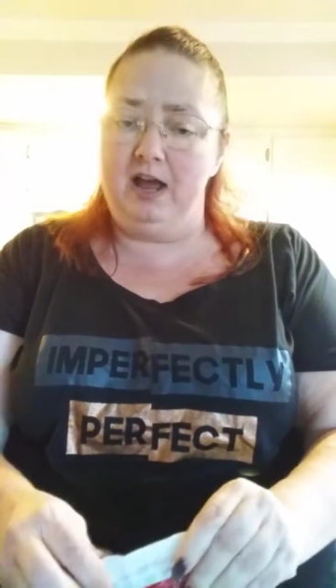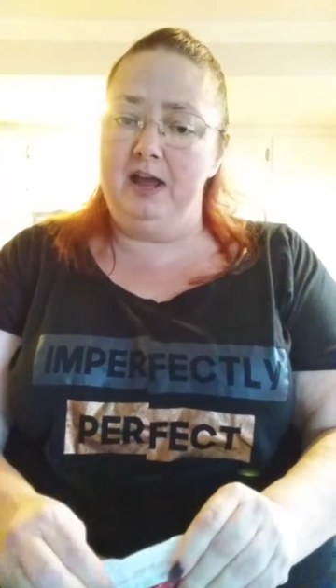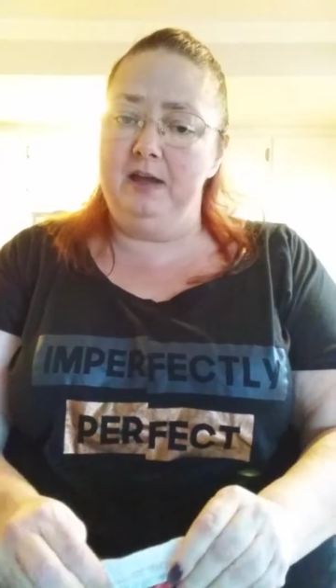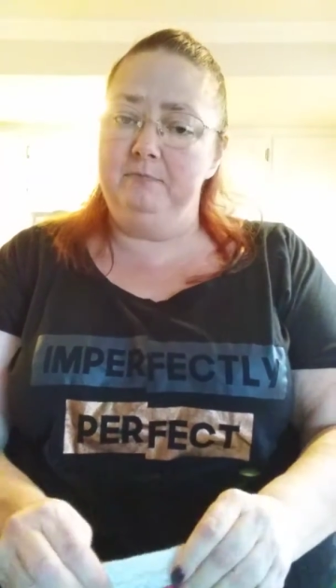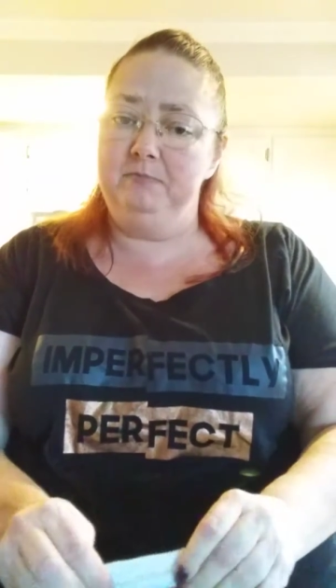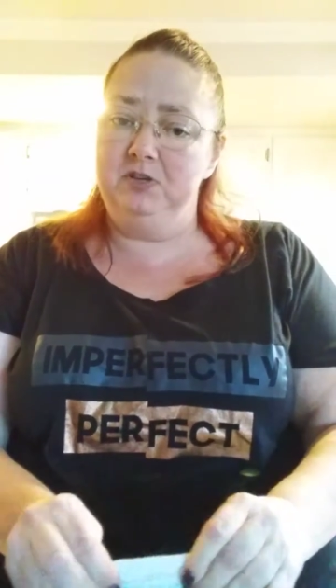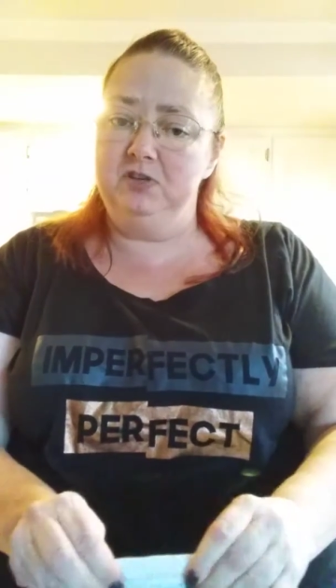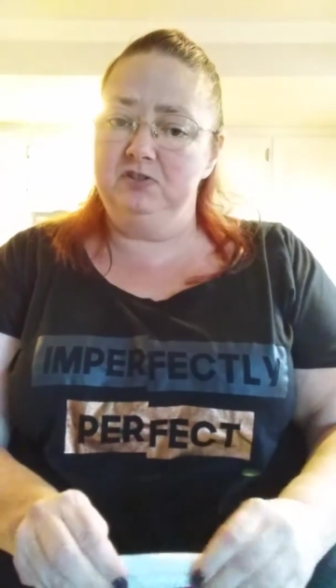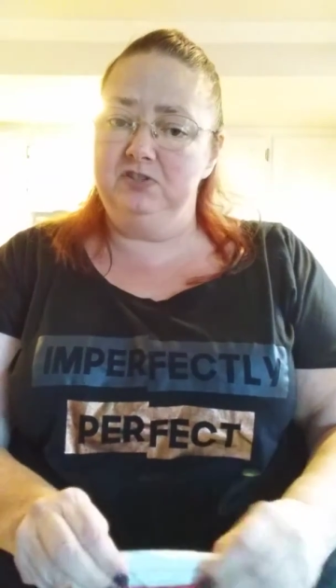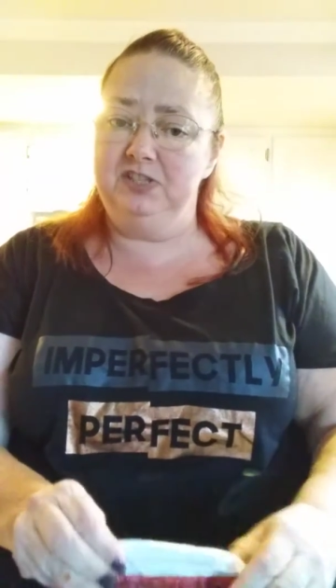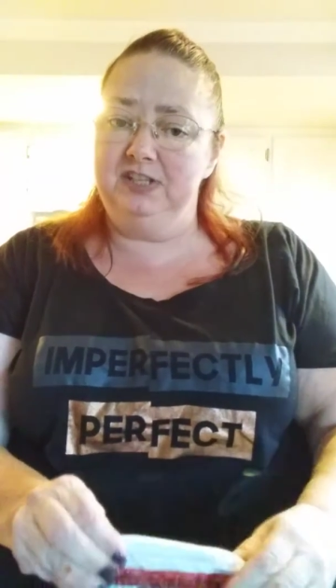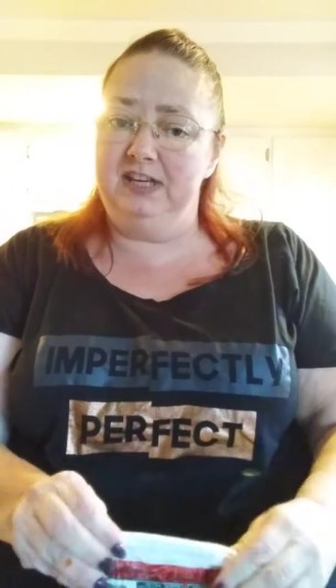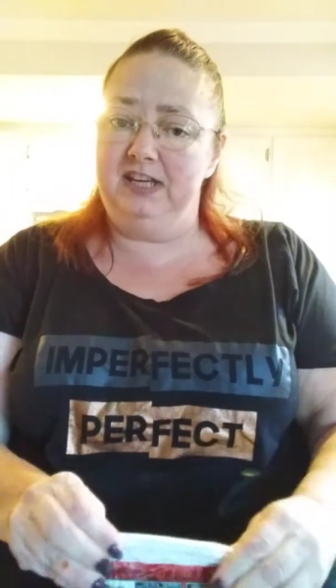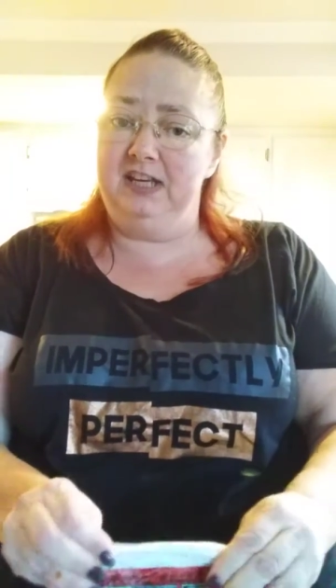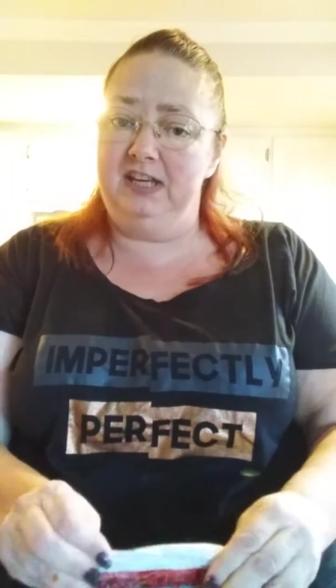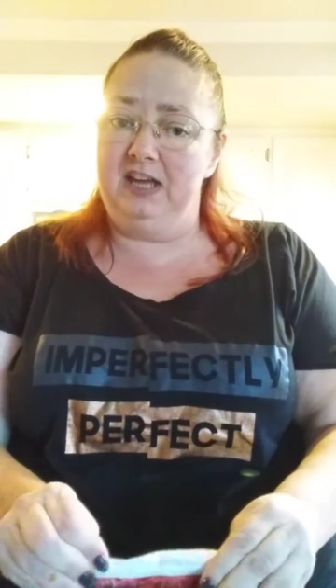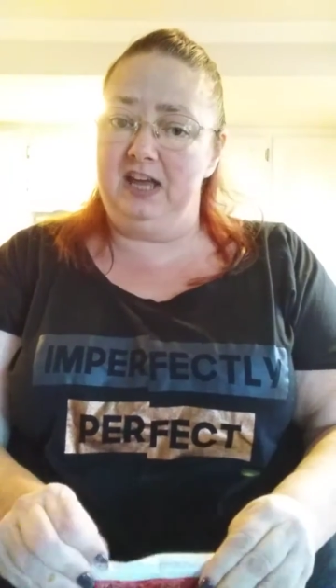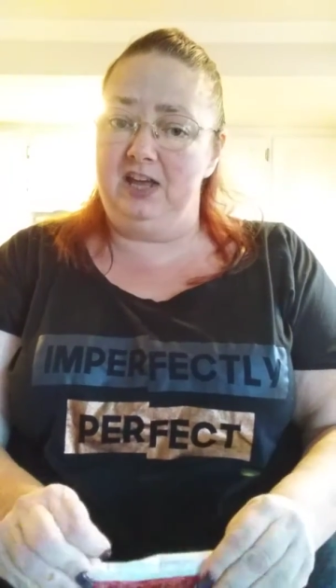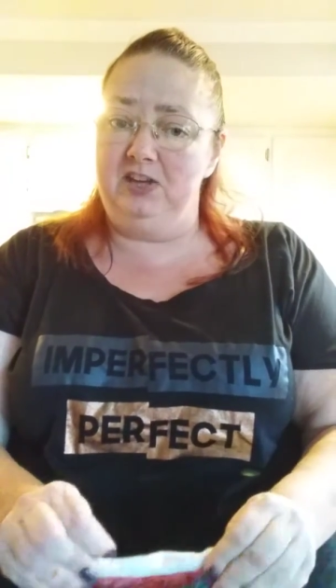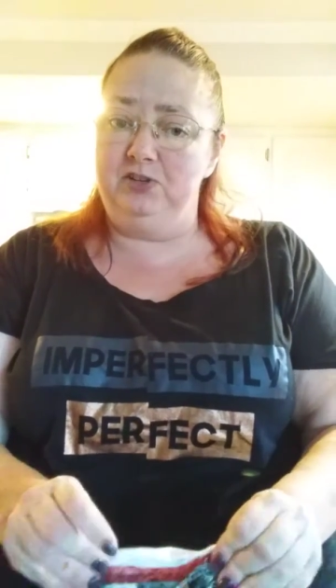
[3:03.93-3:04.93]
I'm
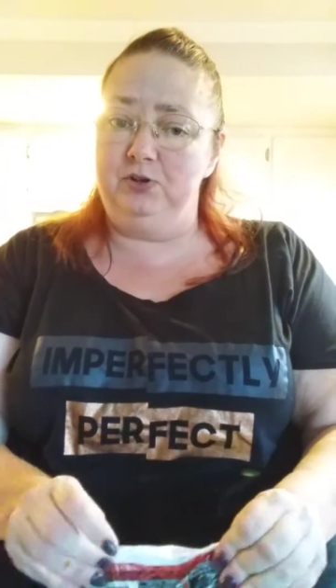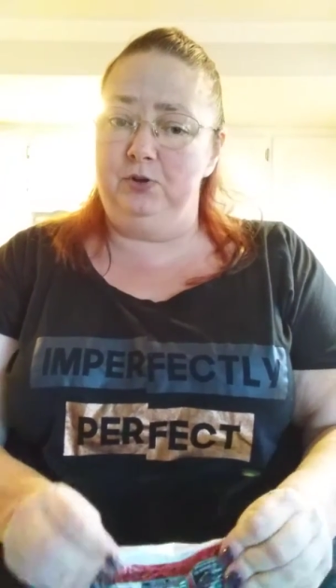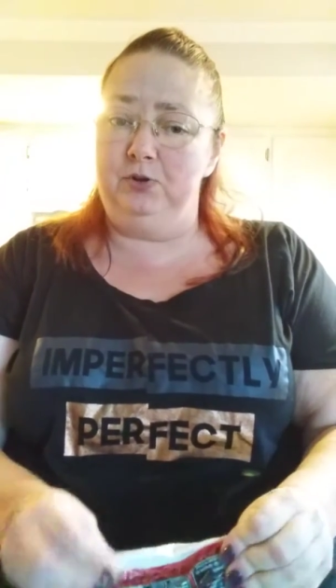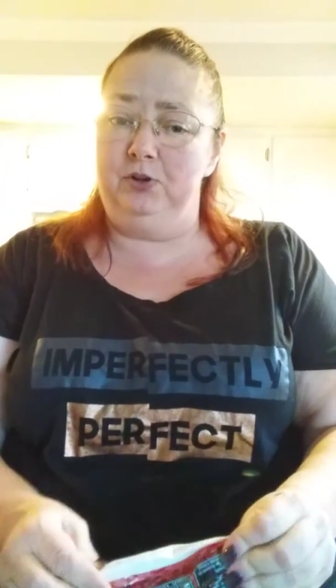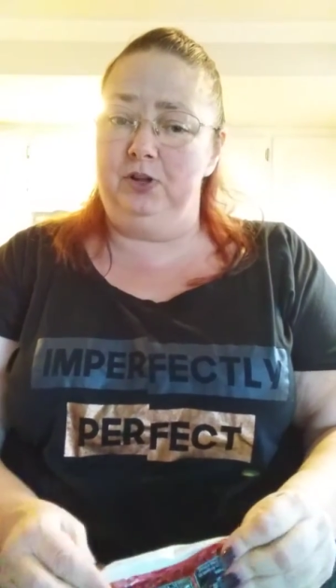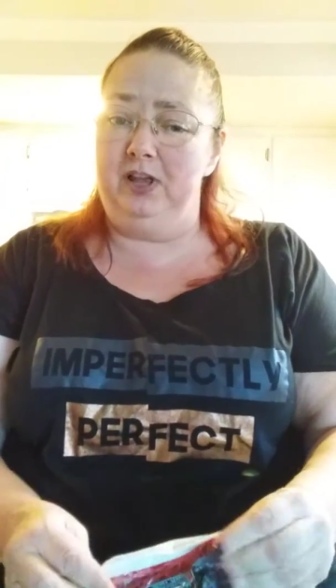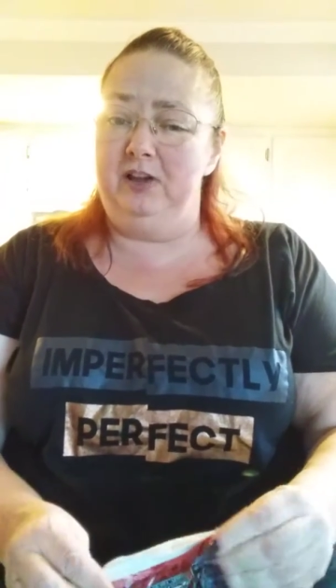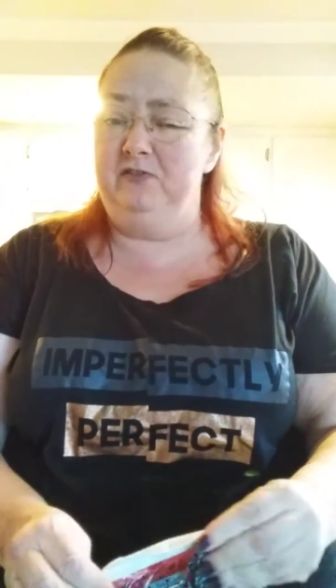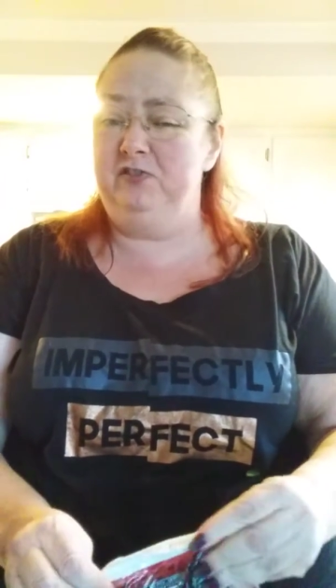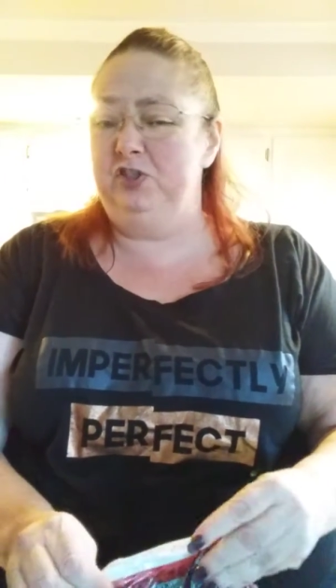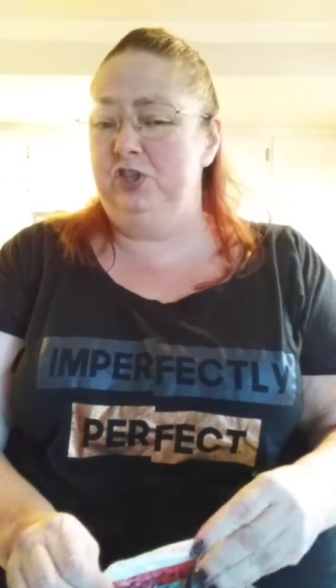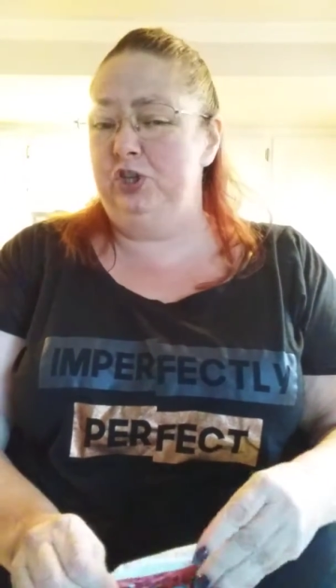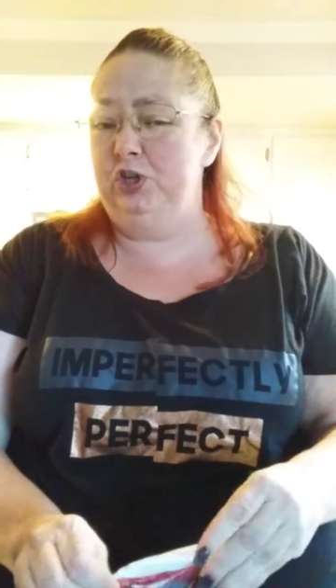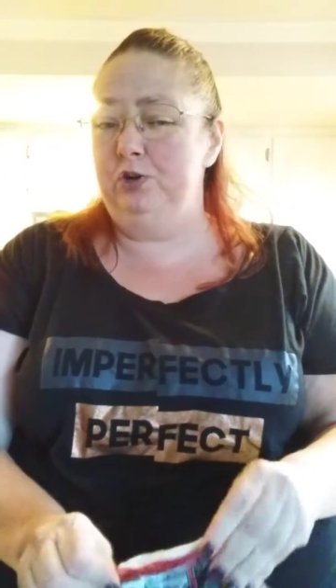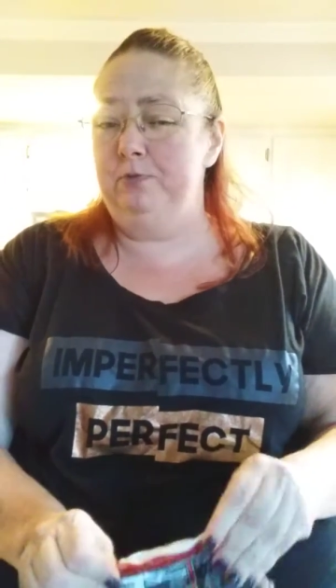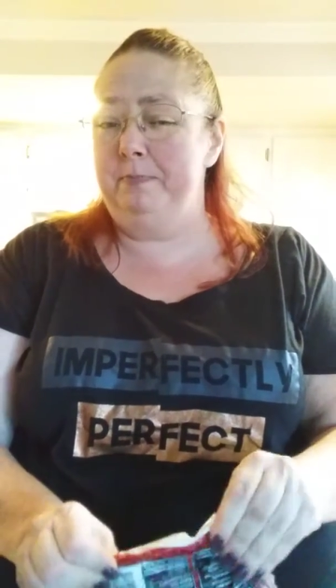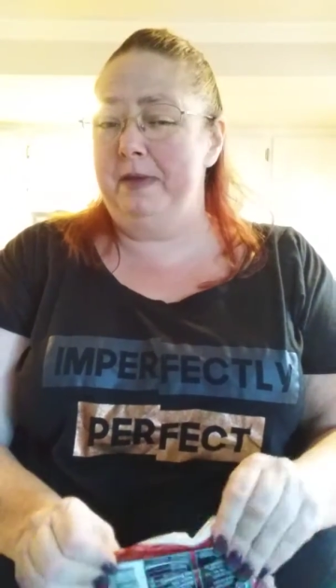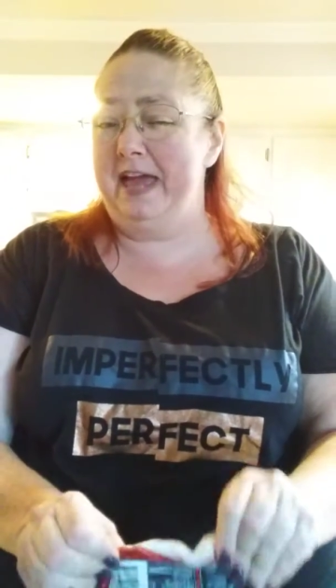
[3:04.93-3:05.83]
using a total of 2